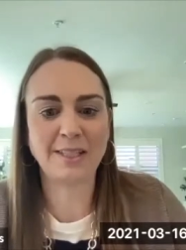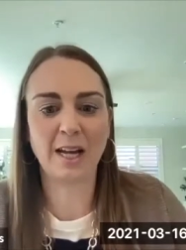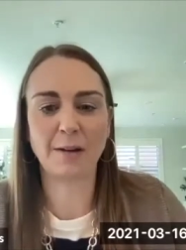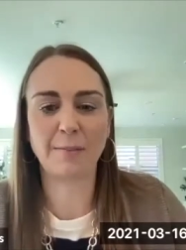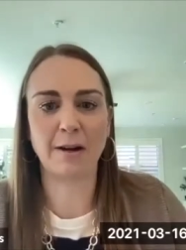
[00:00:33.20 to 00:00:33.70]

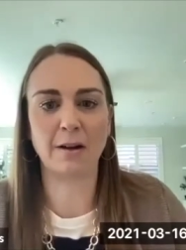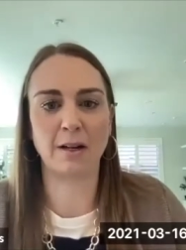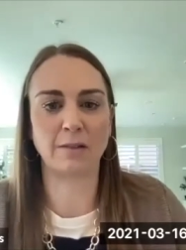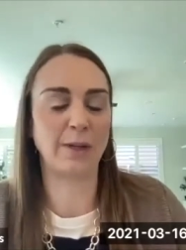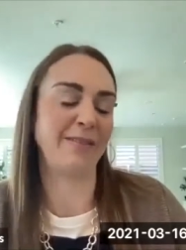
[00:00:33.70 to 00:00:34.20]
talk
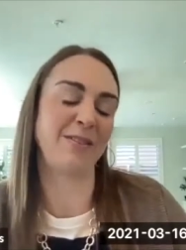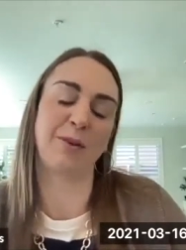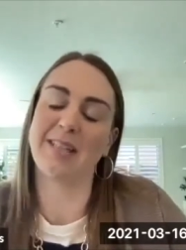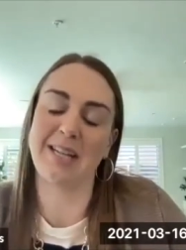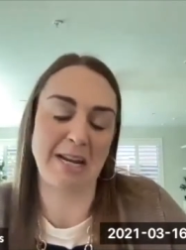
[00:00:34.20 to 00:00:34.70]
about. We haven't
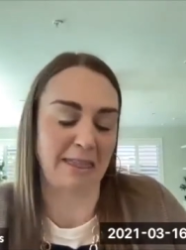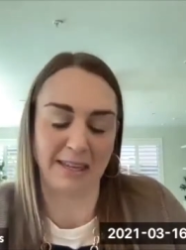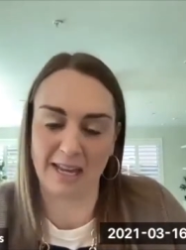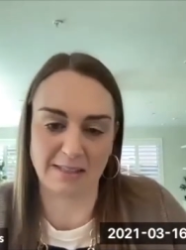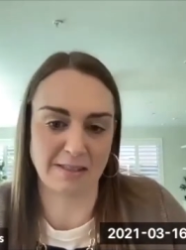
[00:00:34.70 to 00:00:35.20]
really done anything
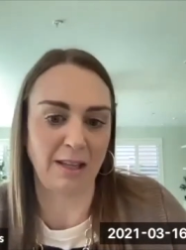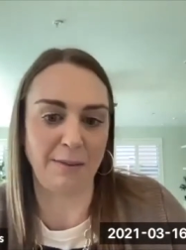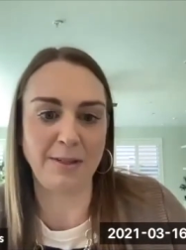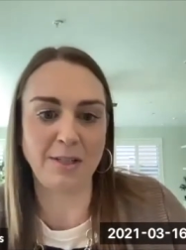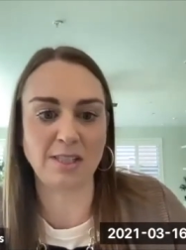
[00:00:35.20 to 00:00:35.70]
yet, so
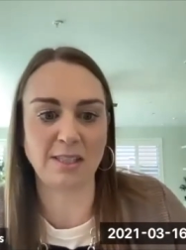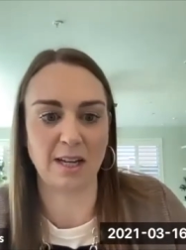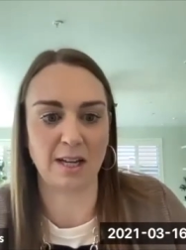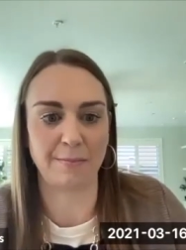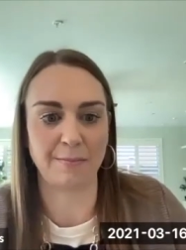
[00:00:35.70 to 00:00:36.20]
let me just.
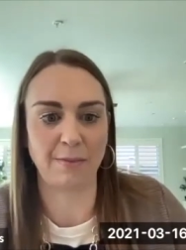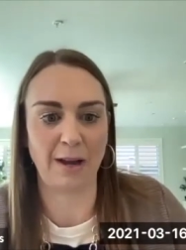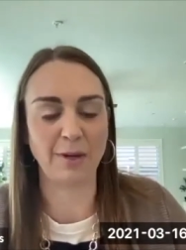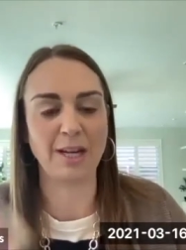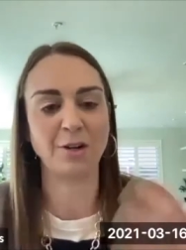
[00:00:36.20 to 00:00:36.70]
Um, I
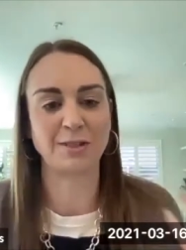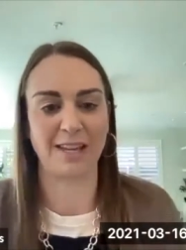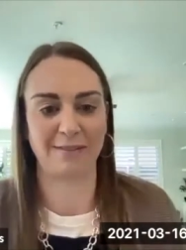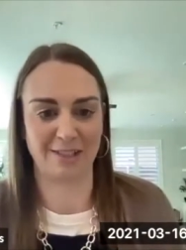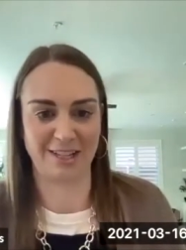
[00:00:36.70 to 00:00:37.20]
want to introduce
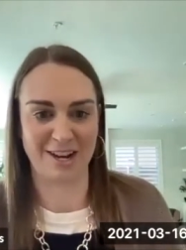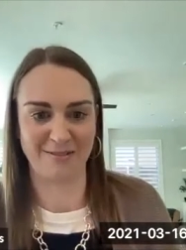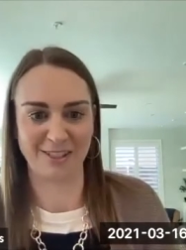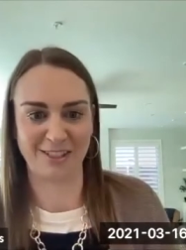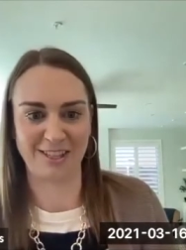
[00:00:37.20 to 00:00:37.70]
Evelyn,
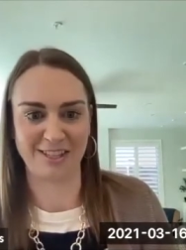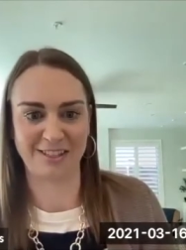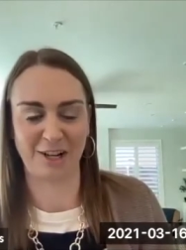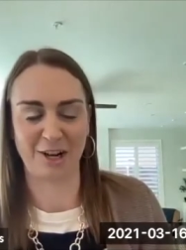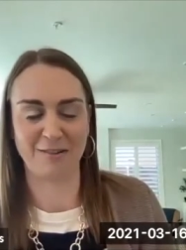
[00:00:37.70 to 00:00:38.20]
obviously the
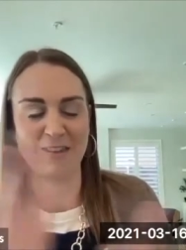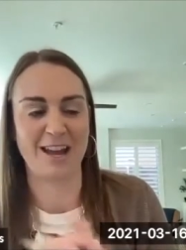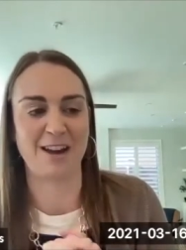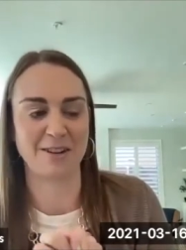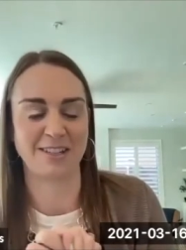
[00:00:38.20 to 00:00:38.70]
star of the
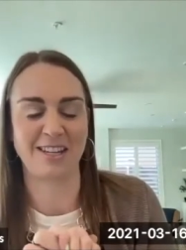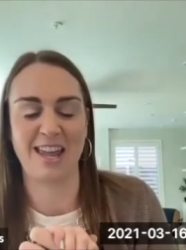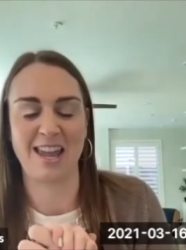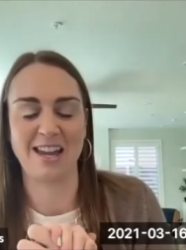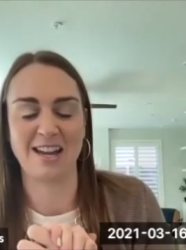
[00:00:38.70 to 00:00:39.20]
hour
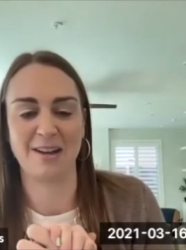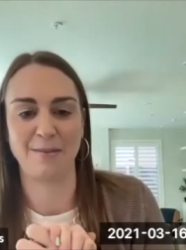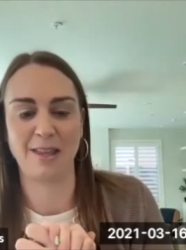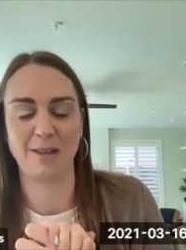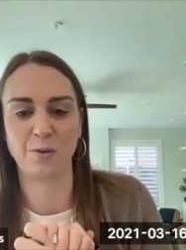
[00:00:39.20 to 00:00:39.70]
today, um,
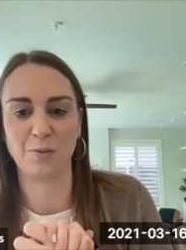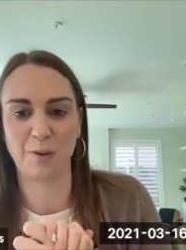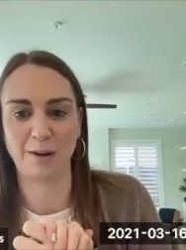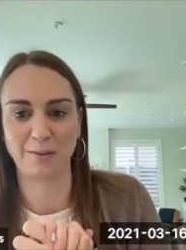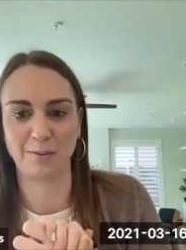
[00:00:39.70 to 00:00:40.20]
and then we'll
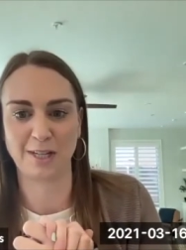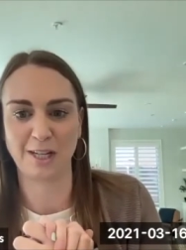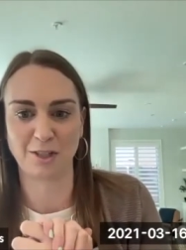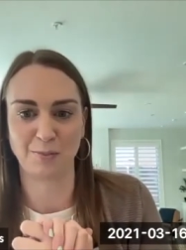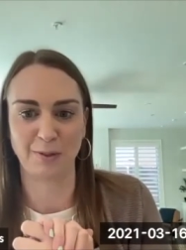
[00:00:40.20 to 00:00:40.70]
probably we'll
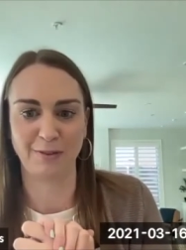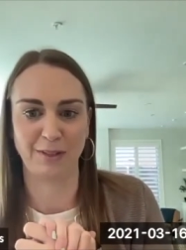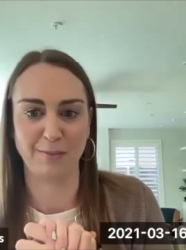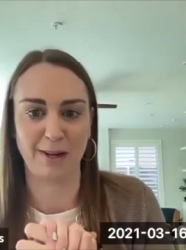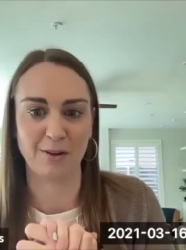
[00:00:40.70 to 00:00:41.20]
talk just briefly
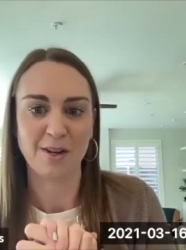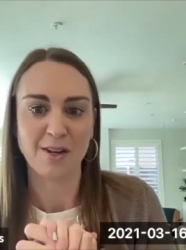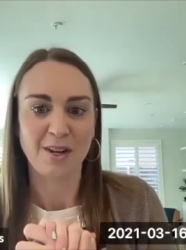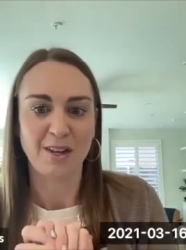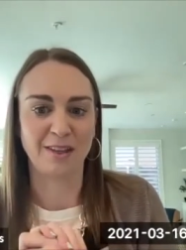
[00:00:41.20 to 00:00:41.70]
about
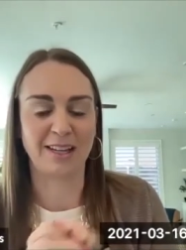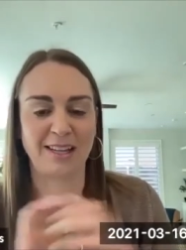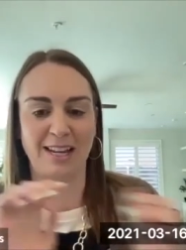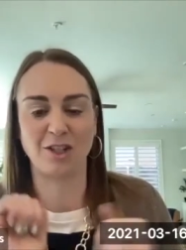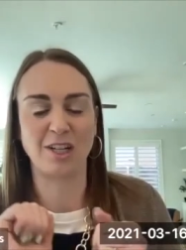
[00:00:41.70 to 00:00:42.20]
the
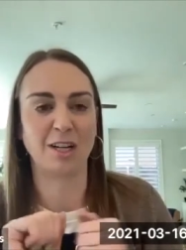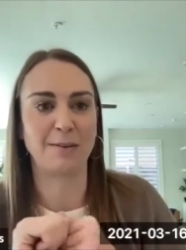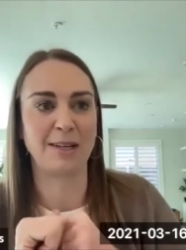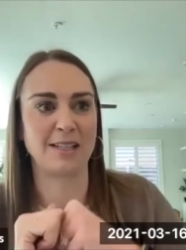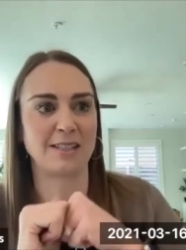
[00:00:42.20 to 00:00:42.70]
connection here
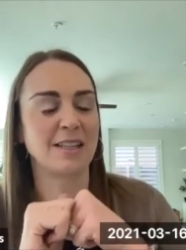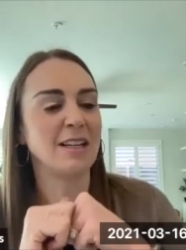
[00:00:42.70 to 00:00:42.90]
because